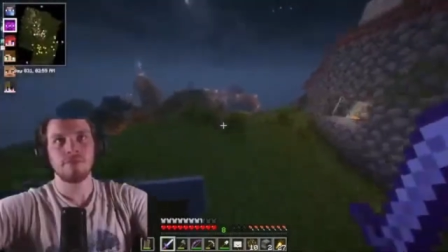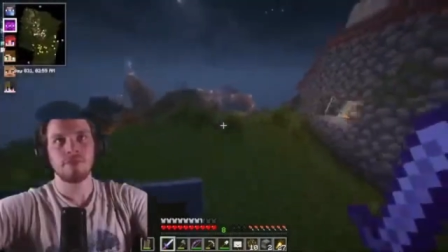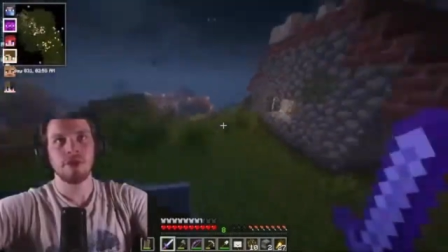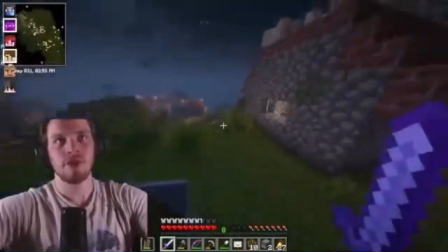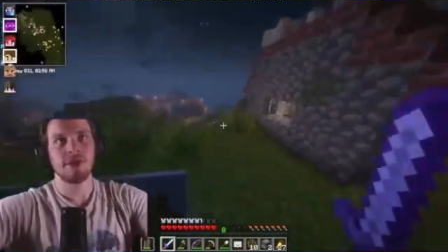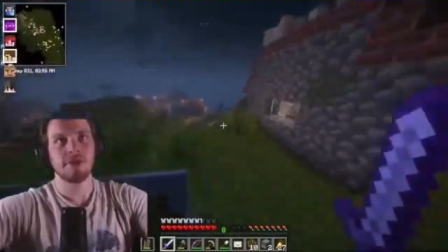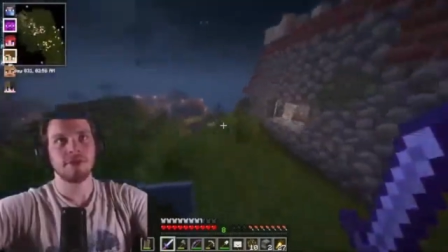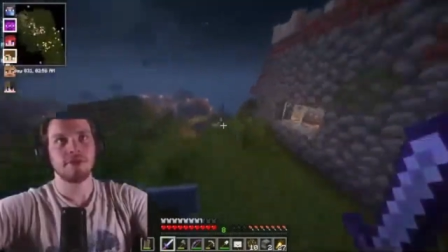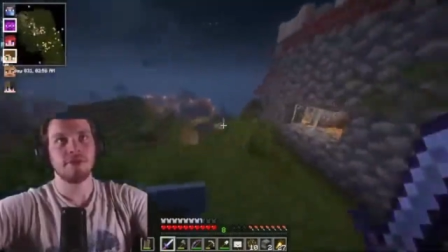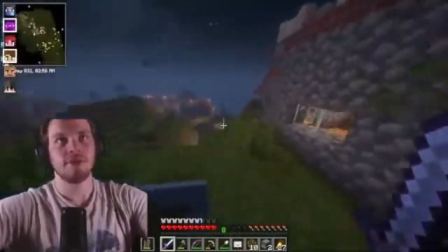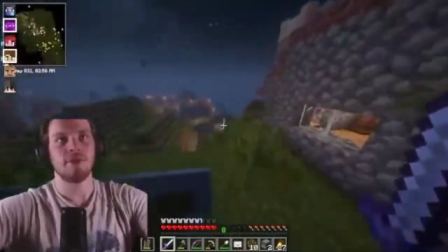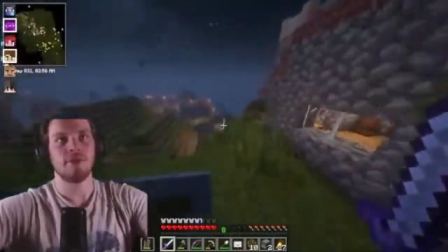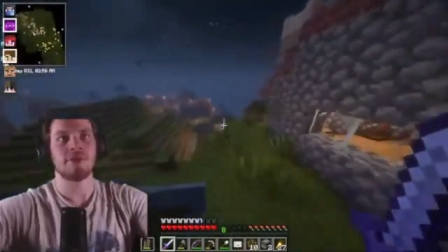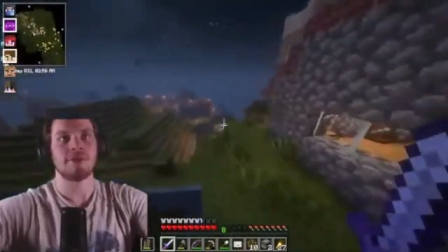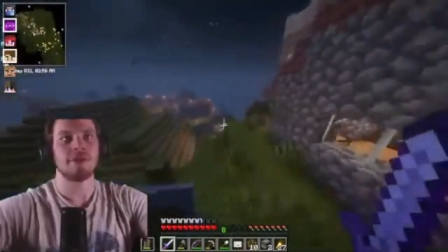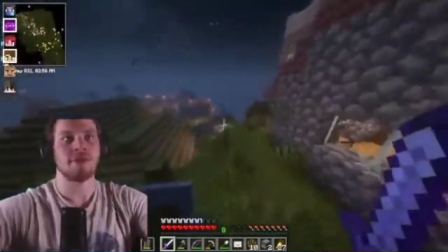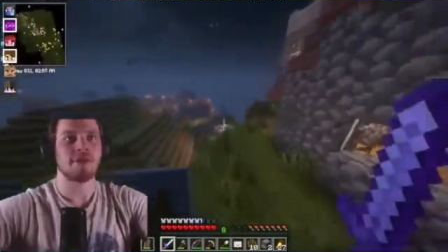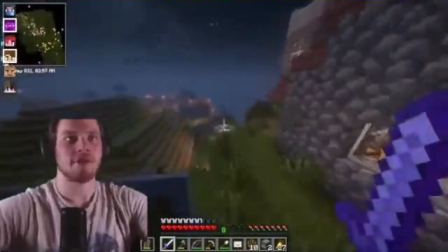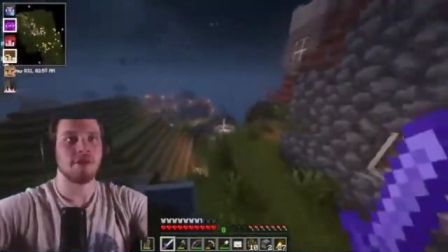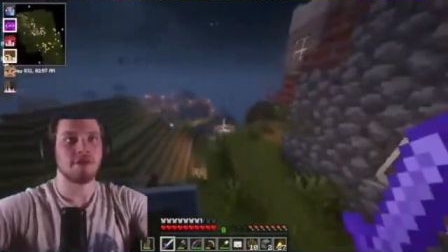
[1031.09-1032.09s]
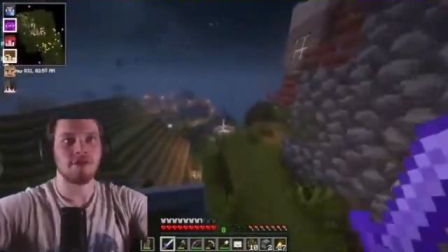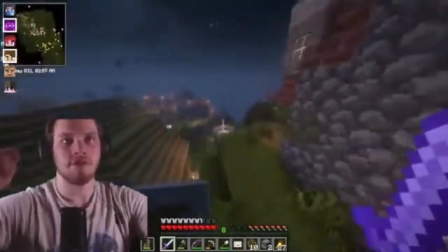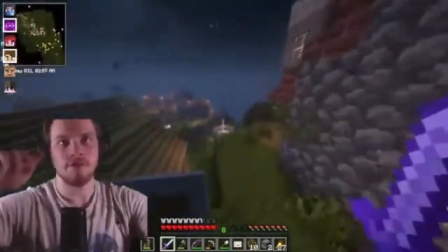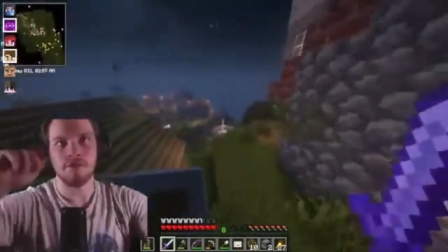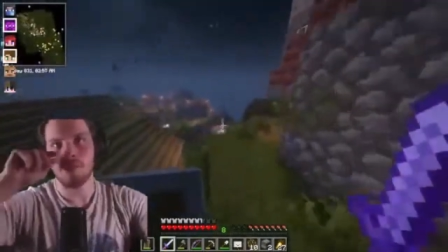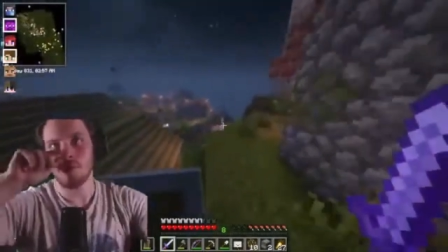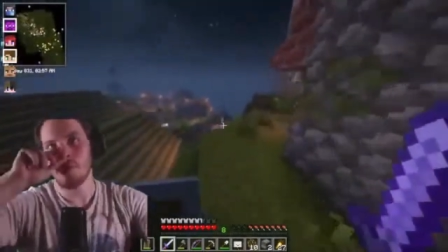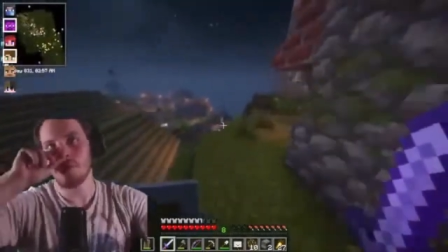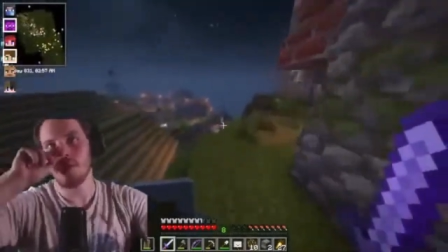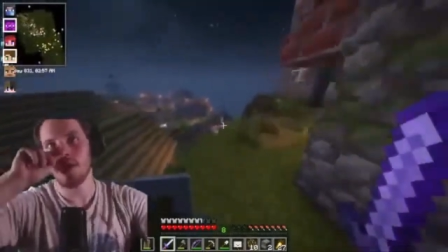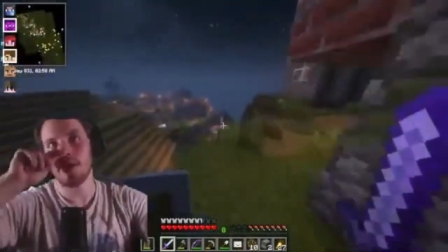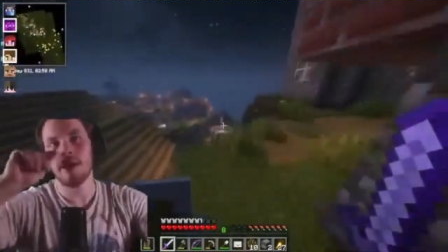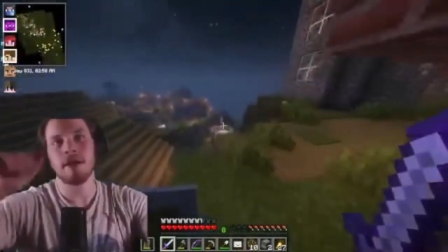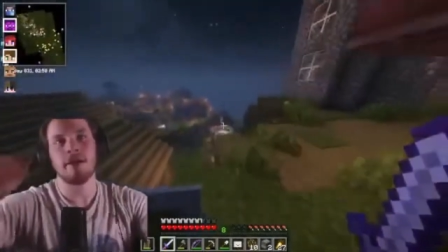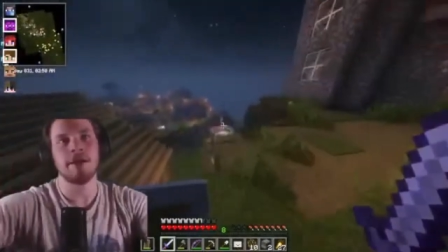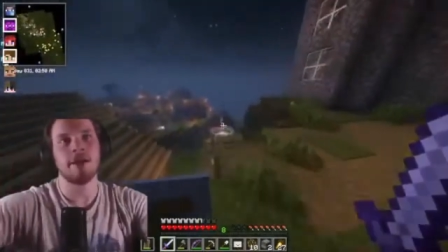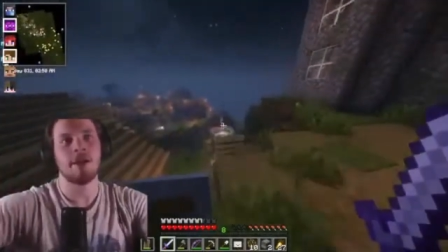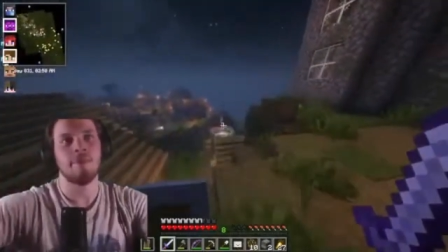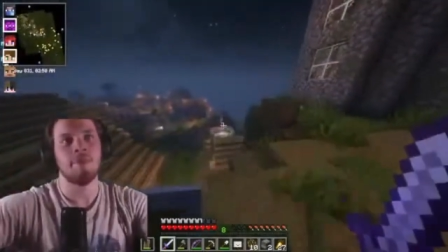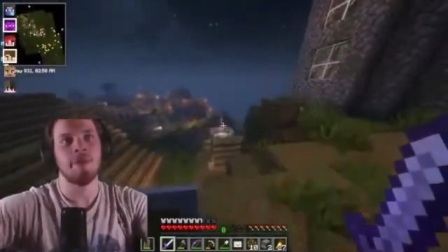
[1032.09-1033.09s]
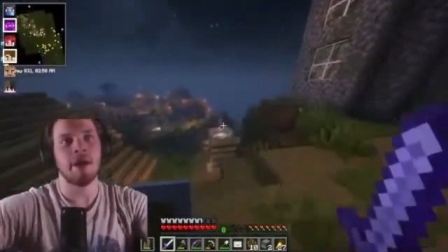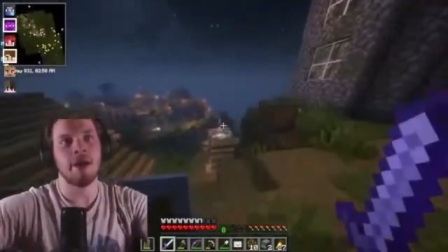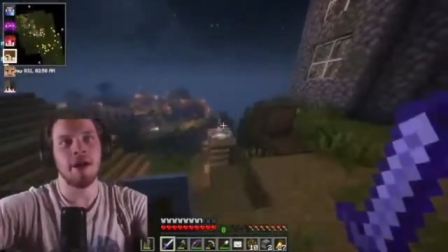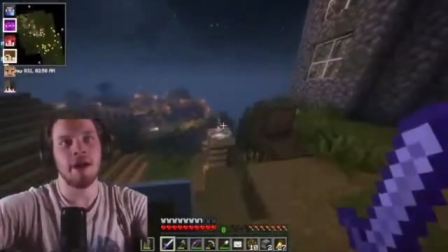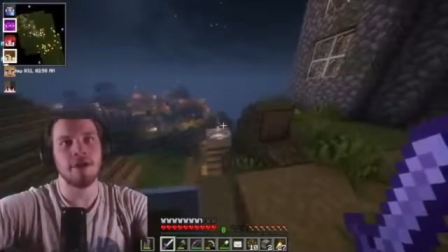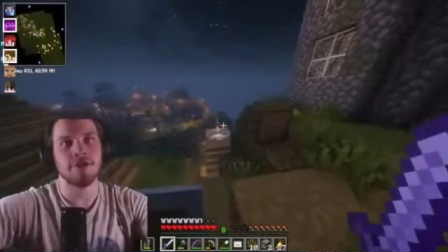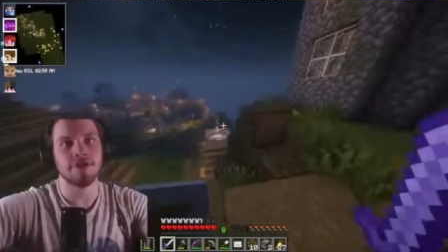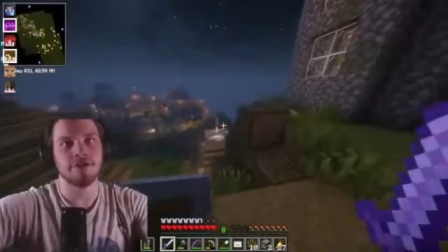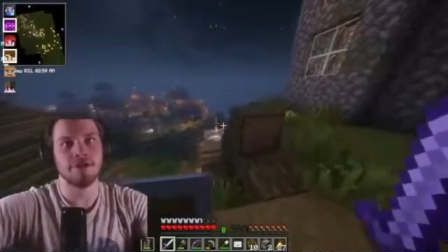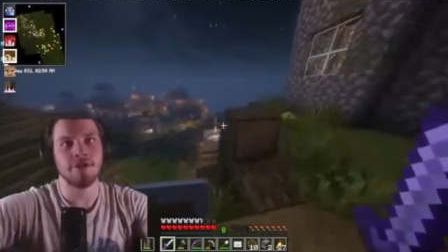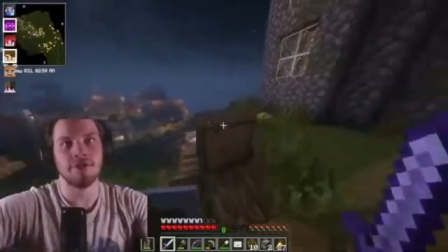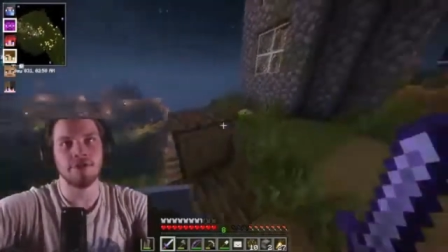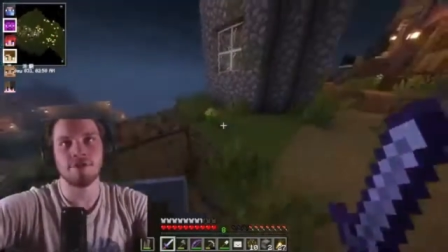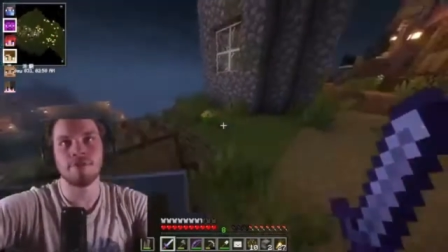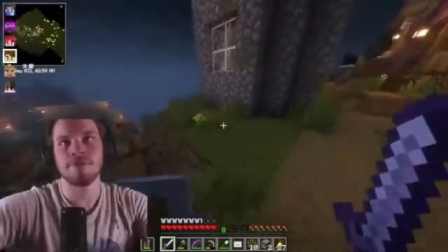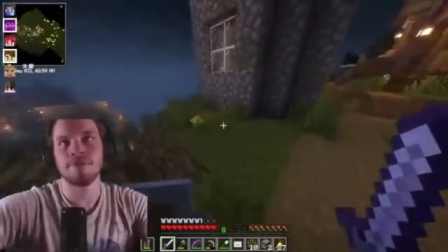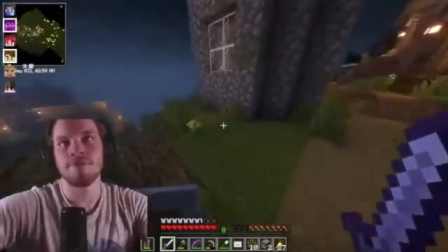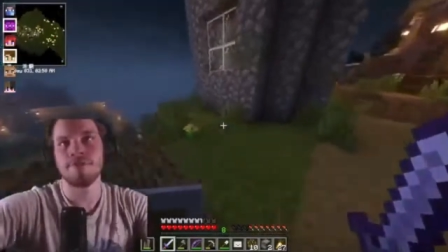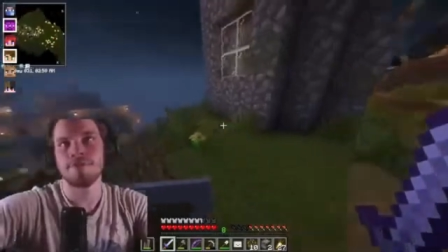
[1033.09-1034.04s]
That's what we were thinking. But right now, yeah, pick a house, Silver.